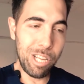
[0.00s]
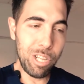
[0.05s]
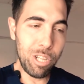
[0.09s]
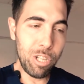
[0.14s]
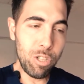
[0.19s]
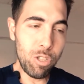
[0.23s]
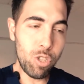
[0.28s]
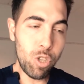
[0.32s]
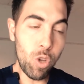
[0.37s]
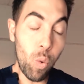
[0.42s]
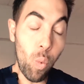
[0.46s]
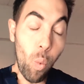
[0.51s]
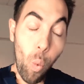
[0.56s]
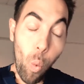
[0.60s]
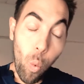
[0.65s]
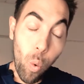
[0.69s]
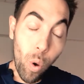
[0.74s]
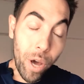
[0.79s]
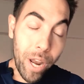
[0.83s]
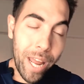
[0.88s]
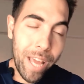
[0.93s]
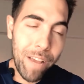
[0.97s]
So
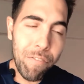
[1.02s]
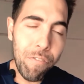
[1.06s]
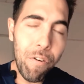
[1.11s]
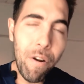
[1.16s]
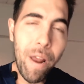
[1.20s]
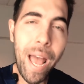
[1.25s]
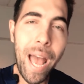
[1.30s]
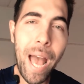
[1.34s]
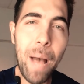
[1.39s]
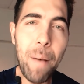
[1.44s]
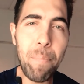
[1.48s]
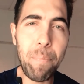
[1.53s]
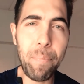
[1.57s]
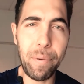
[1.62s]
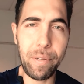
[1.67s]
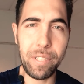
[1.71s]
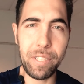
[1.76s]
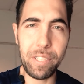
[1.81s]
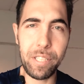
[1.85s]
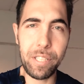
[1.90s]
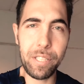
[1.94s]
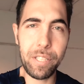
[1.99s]
whatever
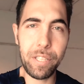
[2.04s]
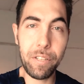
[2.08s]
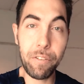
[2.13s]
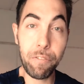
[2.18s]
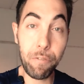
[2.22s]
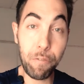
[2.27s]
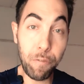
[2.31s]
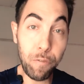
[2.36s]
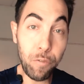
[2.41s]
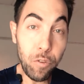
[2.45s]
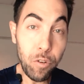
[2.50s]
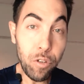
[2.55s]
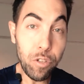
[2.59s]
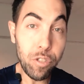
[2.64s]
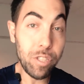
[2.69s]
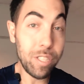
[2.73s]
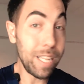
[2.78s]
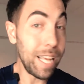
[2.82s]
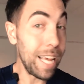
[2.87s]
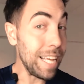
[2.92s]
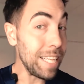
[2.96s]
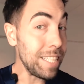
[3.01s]
happens,
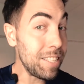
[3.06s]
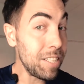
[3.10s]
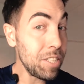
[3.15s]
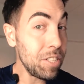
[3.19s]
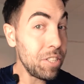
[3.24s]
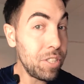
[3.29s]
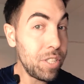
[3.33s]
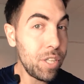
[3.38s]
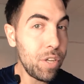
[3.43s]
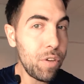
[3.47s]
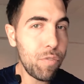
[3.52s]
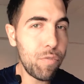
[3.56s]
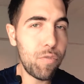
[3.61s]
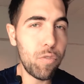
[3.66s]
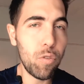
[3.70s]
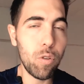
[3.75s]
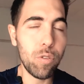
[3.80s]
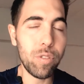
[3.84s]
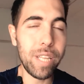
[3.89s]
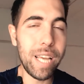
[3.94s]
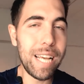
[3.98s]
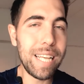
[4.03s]
first, as a
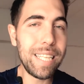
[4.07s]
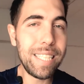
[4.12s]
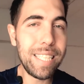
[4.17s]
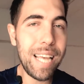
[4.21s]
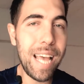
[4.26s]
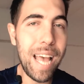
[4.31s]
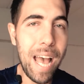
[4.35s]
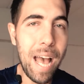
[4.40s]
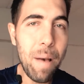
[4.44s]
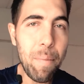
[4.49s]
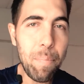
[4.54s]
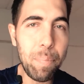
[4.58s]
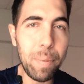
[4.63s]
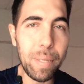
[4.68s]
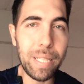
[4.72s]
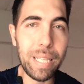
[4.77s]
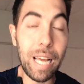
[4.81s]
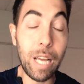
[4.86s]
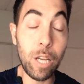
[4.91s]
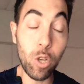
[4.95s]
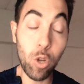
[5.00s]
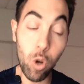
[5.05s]
default, as a habit,
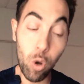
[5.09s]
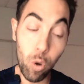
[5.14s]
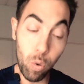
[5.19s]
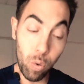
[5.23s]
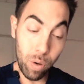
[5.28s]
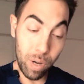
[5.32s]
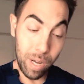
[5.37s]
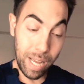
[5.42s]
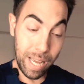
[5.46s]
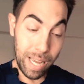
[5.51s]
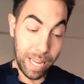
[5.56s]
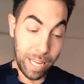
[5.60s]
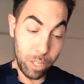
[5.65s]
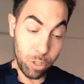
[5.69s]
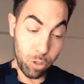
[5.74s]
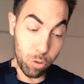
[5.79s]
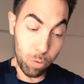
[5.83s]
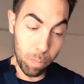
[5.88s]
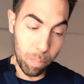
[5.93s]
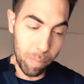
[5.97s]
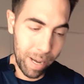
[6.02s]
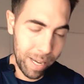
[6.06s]
I go
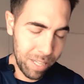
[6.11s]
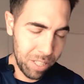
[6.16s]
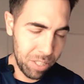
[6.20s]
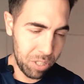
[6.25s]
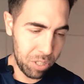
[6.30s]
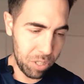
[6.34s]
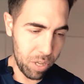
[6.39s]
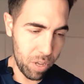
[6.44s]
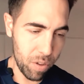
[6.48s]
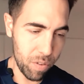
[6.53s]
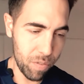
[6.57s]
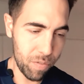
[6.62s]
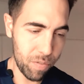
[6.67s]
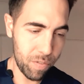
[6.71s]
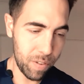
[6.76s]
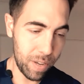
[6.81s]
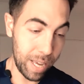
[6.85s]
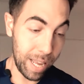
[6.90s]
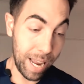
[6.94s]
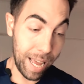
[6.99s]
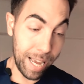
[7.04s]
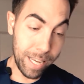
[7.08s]
into myself
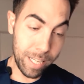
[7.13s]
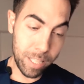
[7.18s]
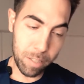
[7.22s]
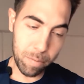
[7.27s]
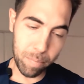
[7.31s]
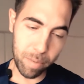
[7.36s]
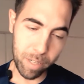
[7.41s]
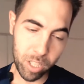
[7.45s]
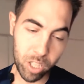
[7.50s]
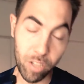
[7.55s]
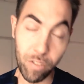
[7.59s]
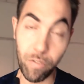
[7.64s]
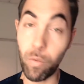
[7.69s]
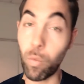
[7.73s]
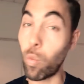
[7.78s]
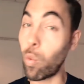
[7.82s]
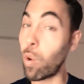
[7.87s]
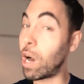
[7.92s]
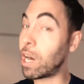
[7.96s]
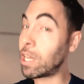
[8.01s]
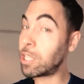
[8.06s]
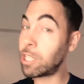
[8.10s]
and I ask myself,
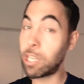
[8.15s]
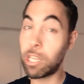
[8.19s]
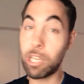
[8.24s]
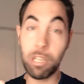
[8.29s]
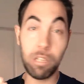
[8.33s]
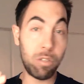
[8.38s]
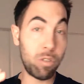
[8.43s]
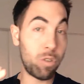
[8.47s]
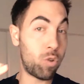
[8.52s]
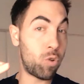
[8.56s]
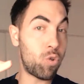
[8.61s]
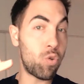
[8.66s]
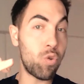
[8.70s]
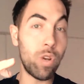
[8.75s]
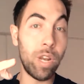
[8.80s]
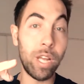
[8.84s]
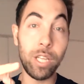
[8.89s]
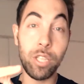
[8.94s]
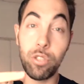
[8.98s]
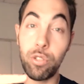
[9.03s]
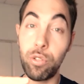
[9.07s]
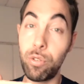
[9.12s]
what could
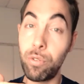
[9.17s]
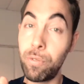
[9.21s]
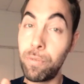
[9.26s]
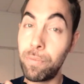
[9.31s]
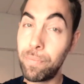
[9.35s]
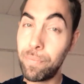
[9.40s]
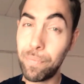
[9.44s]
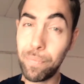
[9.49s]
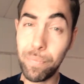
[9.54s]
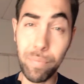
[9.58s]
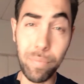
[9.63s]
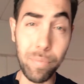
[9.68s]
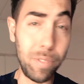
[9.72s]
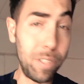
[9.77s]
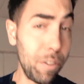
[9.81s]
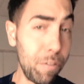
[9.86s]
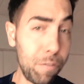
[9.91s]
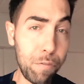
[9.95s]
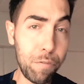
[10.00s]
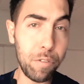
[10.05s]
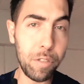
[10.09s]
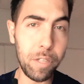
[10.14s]
I do
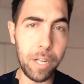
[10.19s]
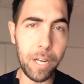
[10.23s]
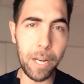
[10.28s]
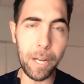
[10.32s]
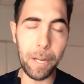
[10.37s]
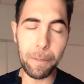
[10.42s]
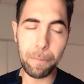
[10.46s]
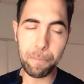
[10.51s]
differently?